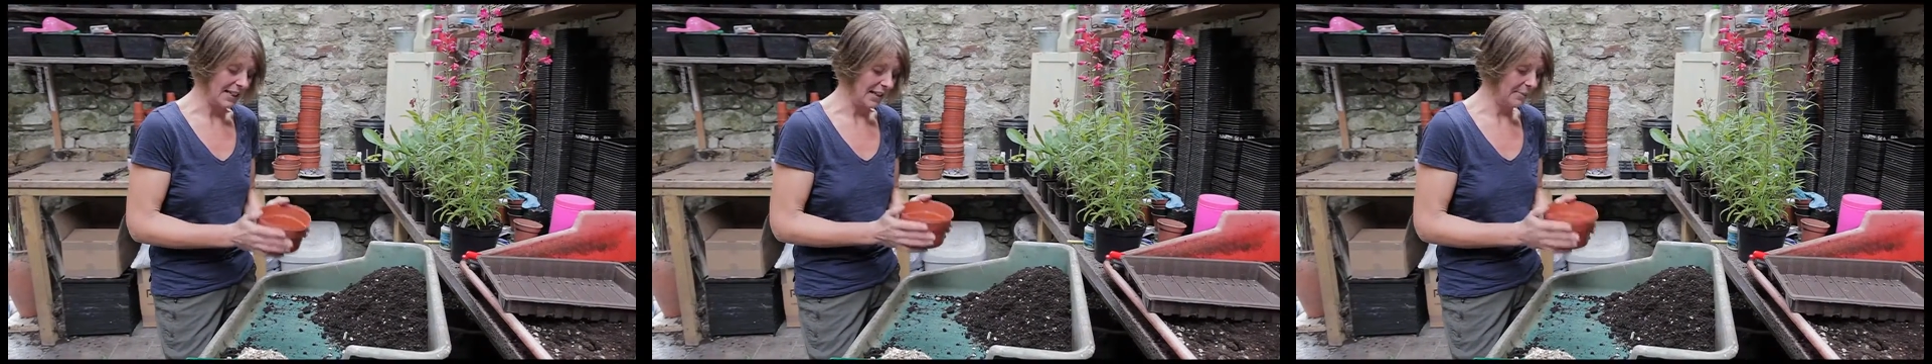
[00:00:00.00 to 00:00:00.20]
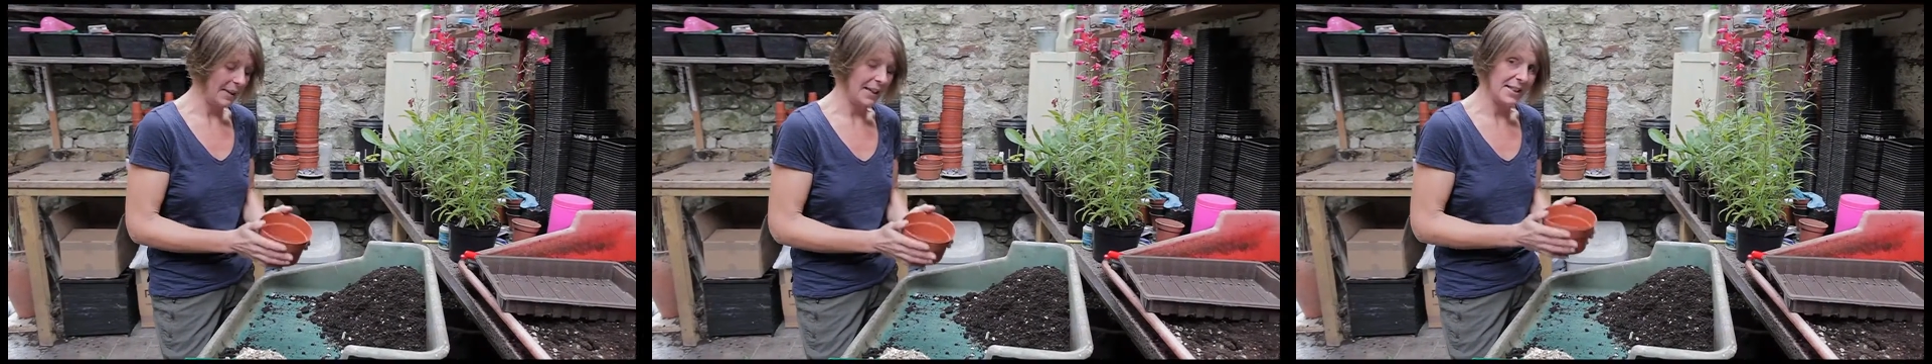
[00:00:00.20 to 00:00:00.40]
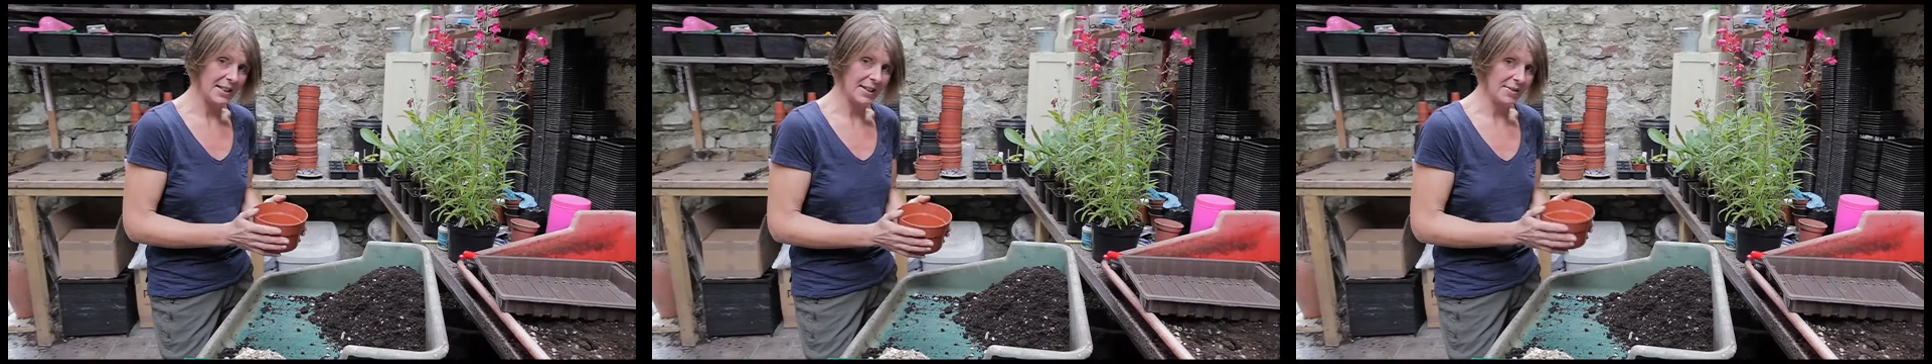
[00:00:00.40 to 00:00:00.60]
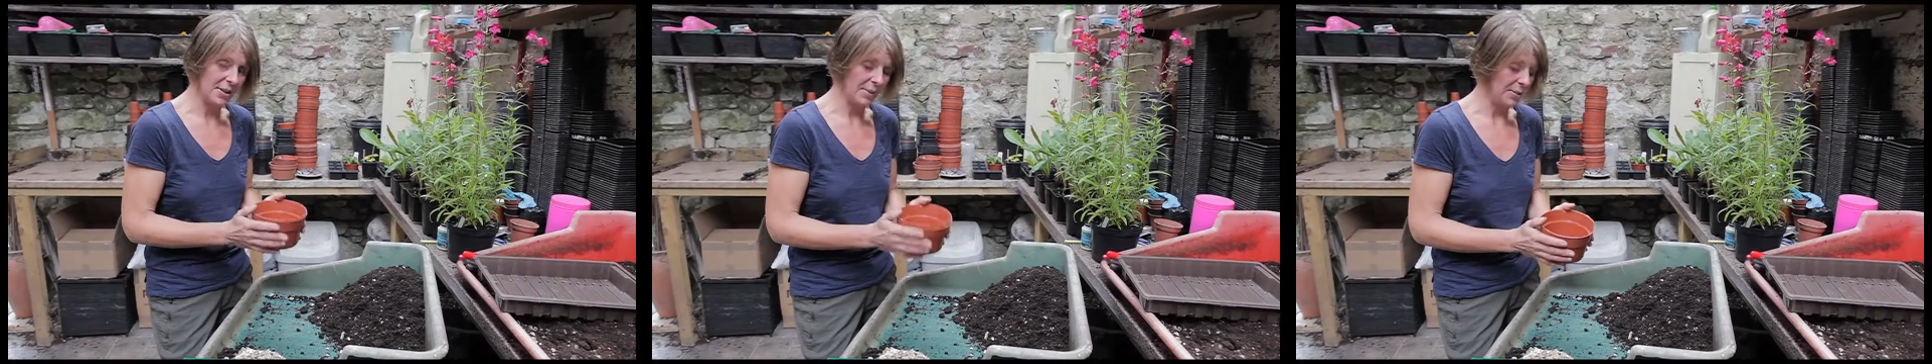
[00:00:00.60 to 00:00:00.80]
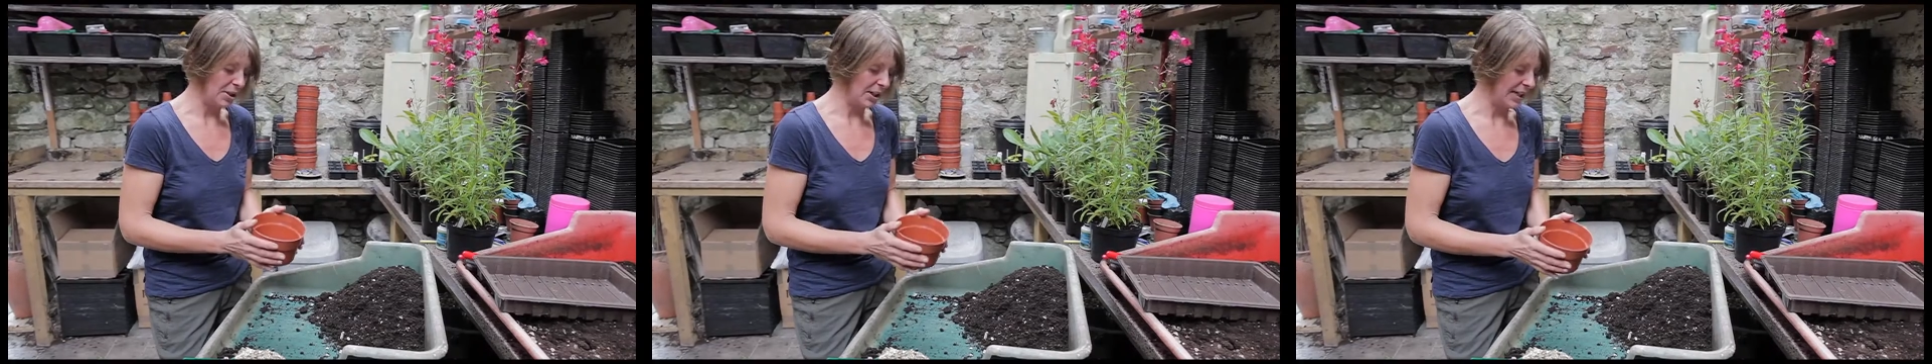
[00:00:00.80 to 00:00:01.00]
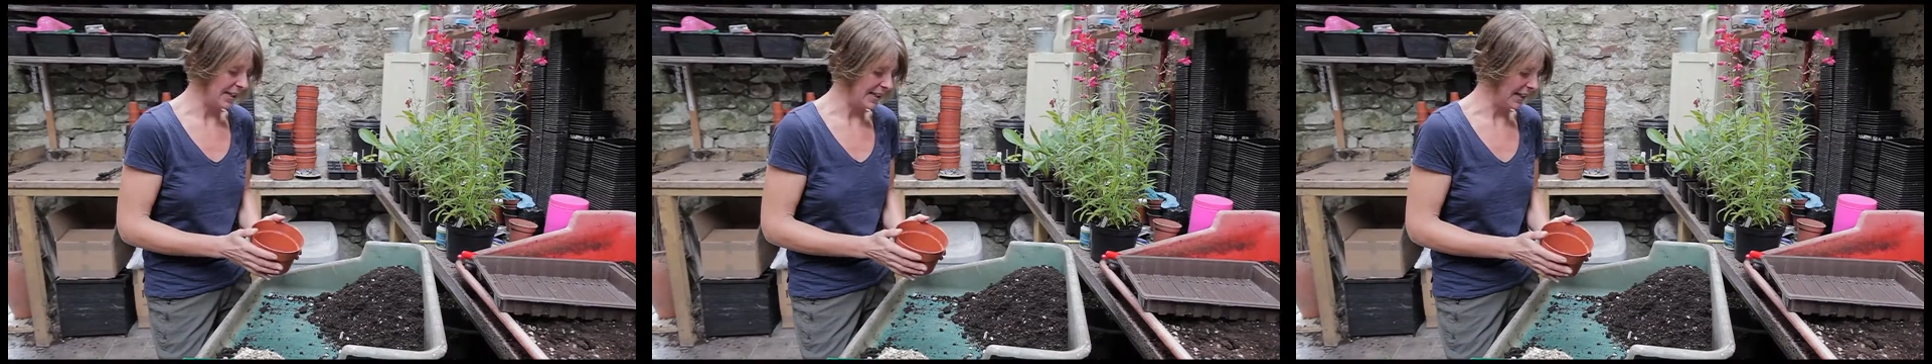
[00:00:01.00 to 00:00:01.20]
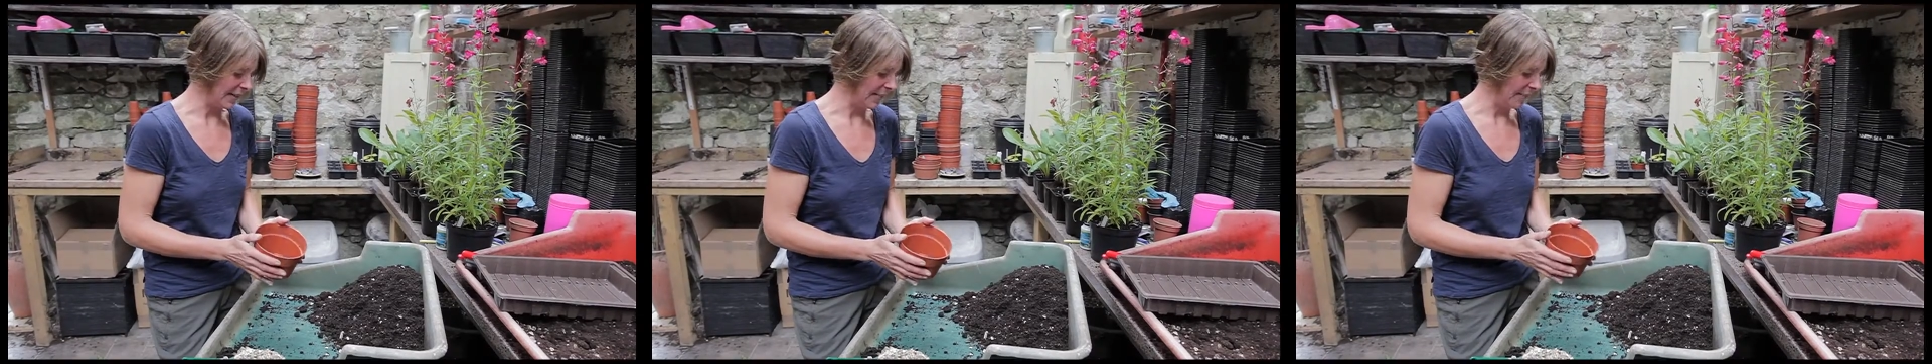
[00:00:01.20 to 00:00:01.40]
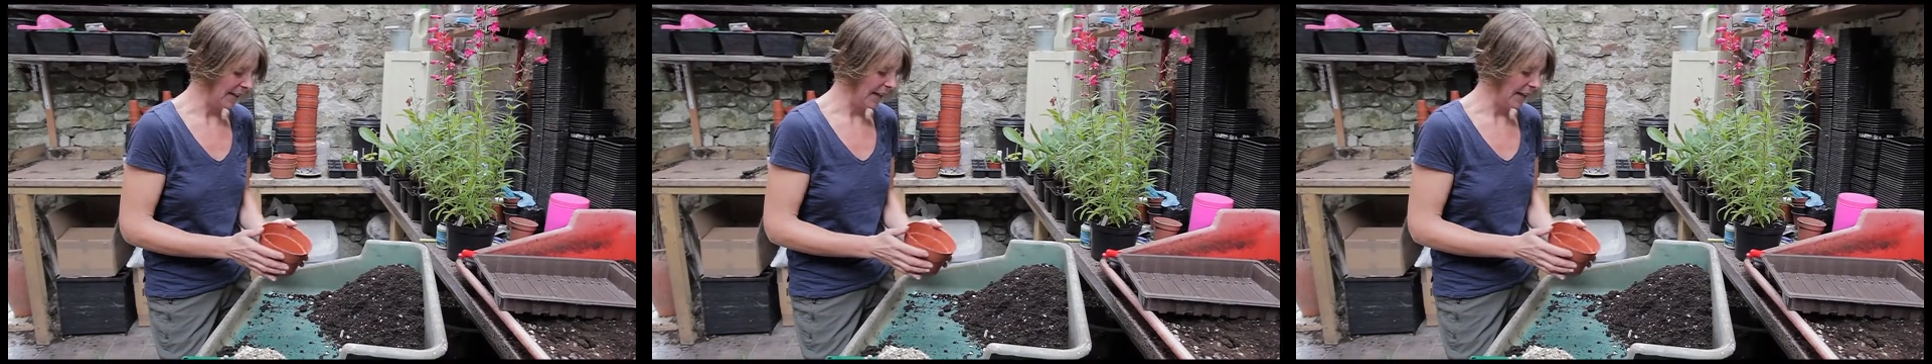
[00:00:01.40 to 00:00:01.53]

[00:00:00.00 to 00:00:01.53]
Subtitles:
It makes life so much easier.